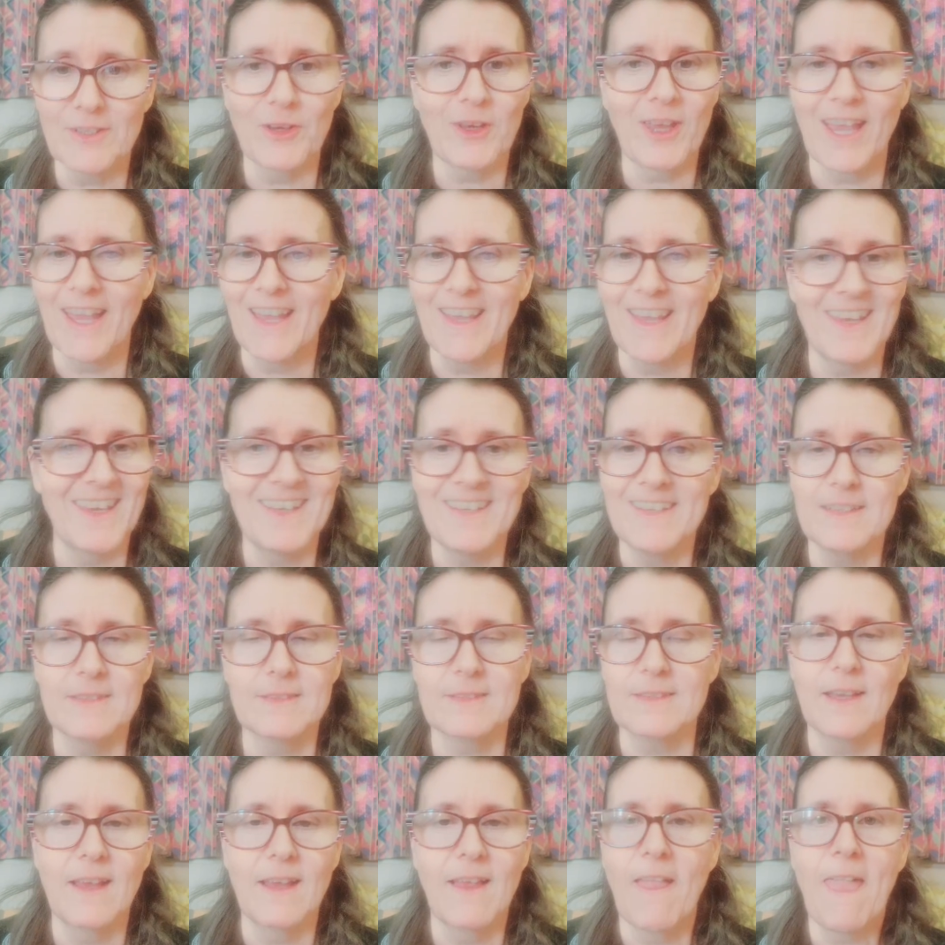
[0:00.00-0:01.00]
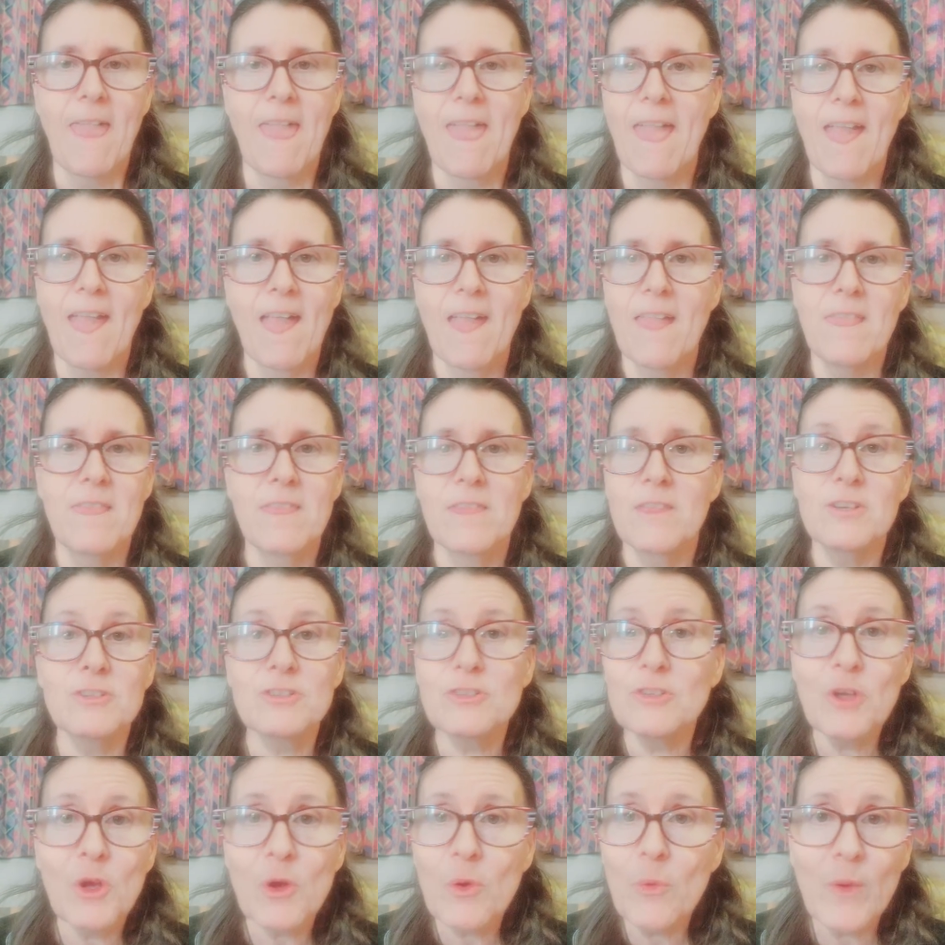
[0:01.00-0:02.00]
Okay,
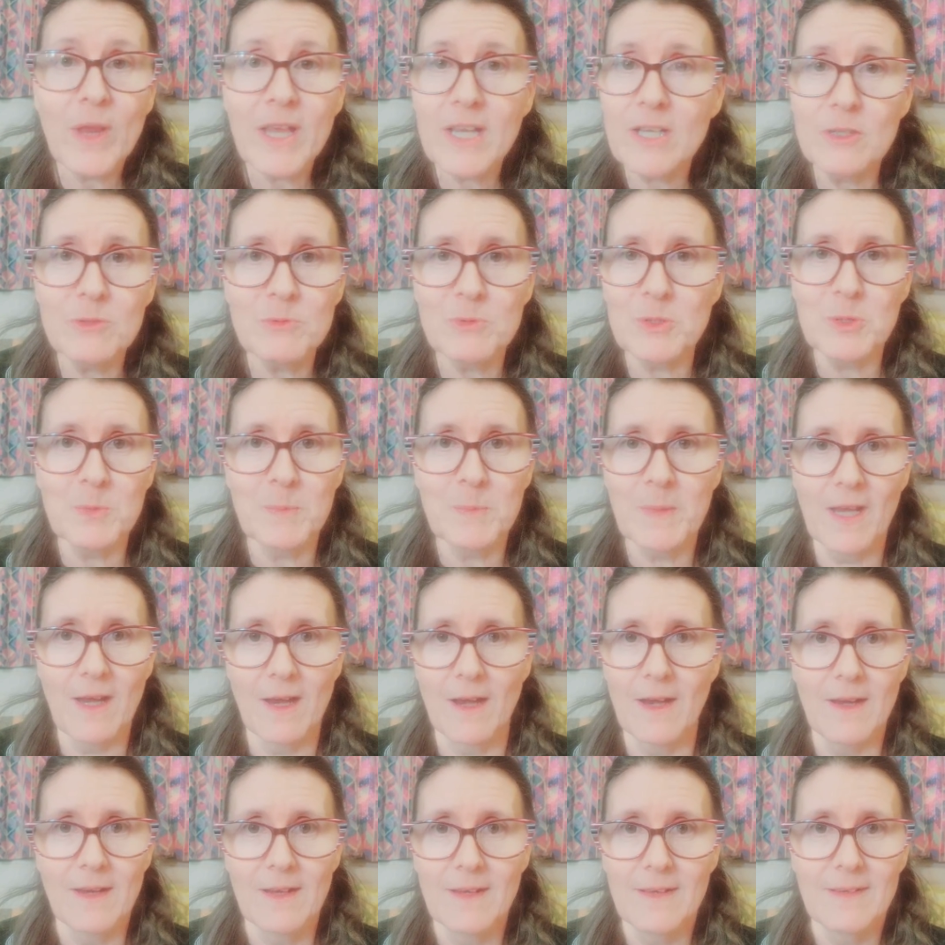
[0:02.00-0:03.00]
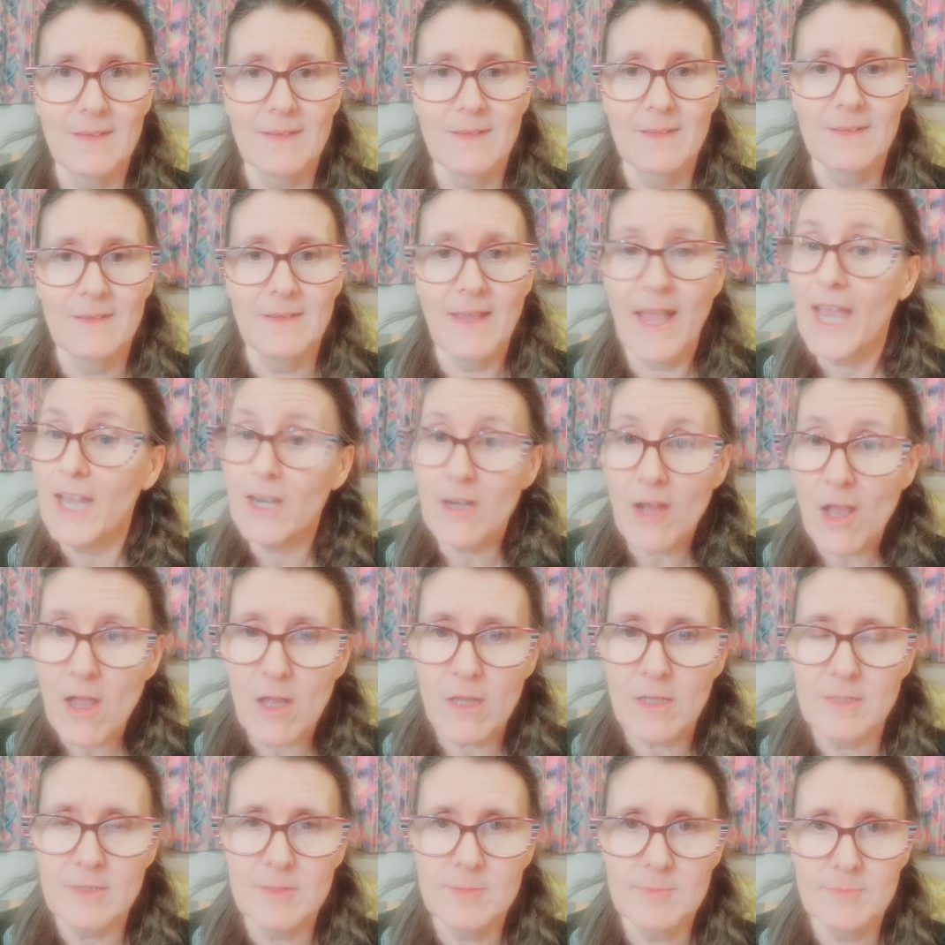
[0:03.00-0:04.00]
there's no wiggle room here at
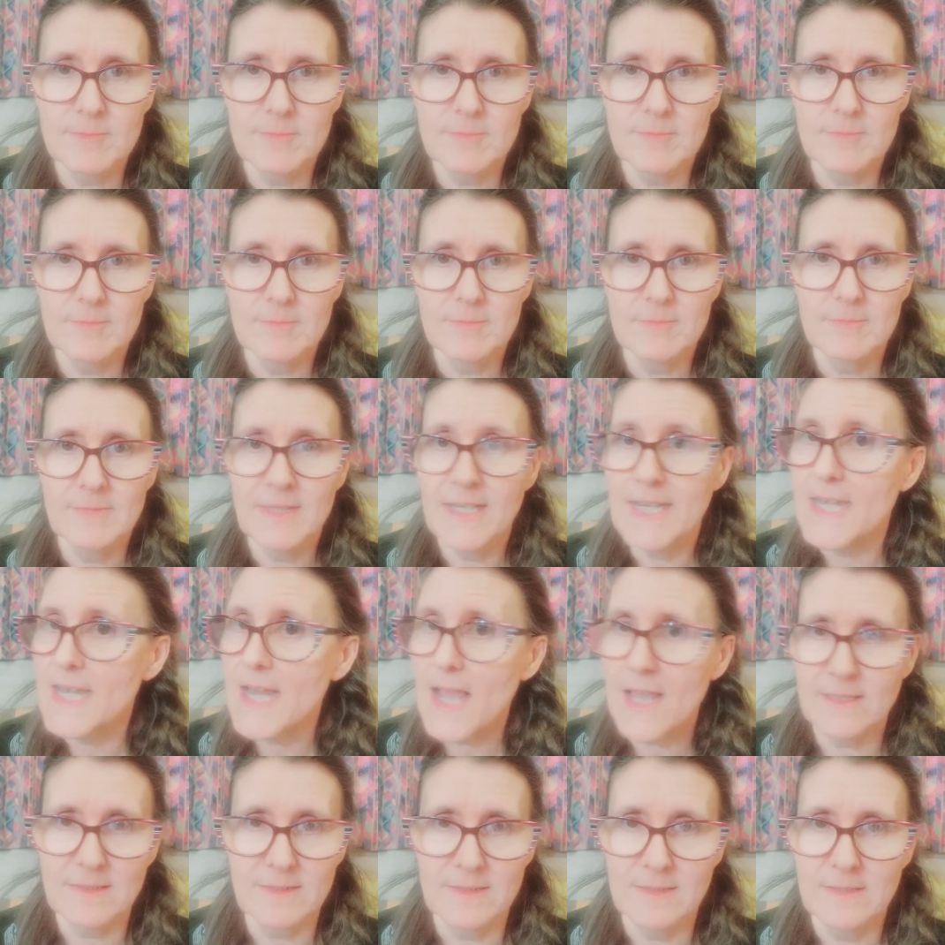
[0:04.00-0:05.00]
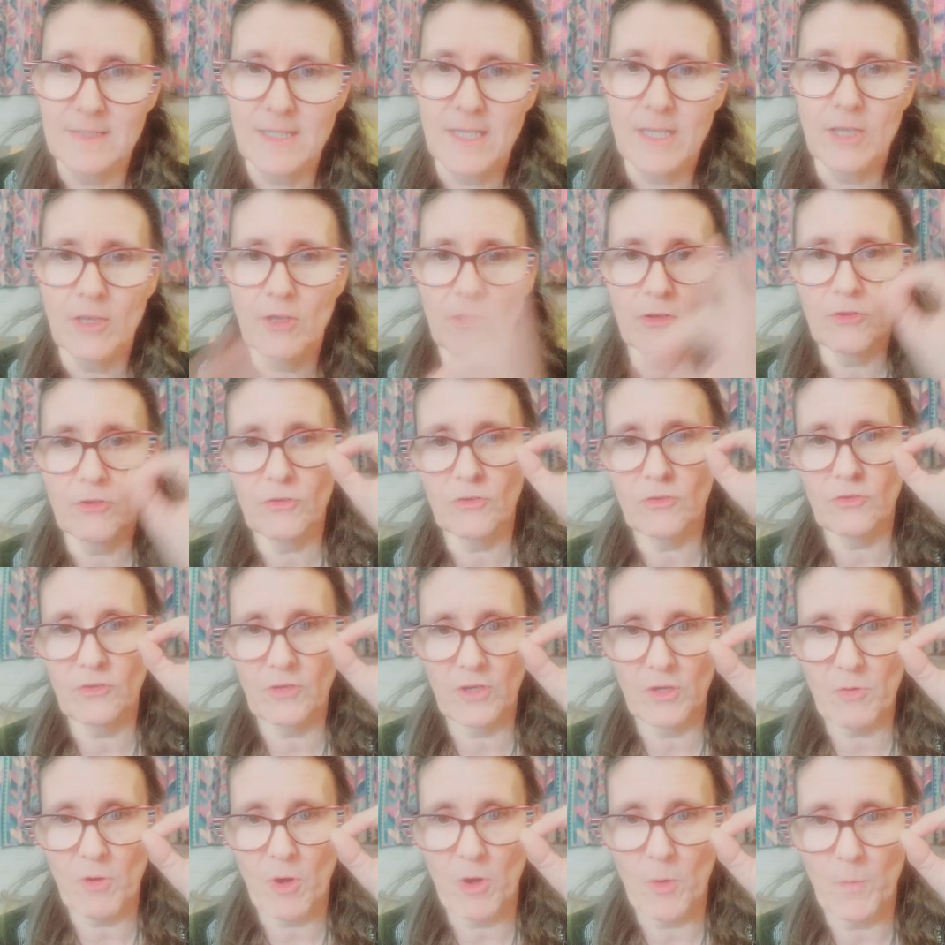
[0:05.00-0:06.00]
all. None.
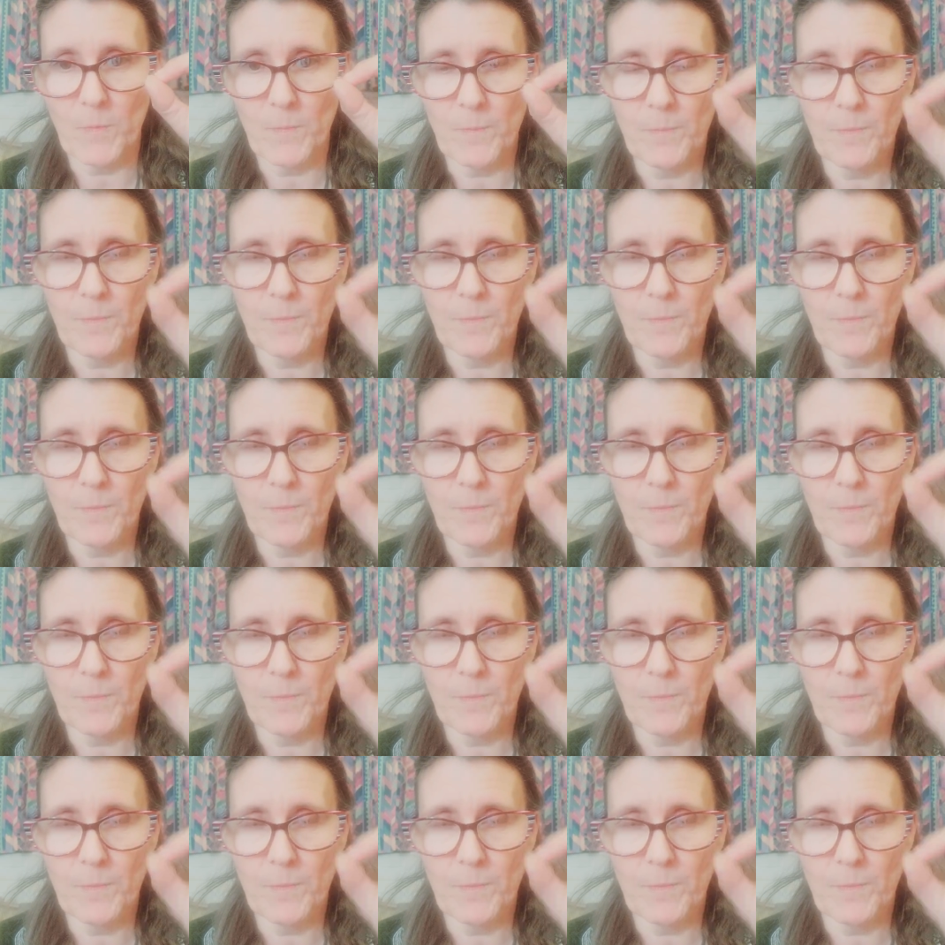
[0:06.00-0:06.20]
Zero.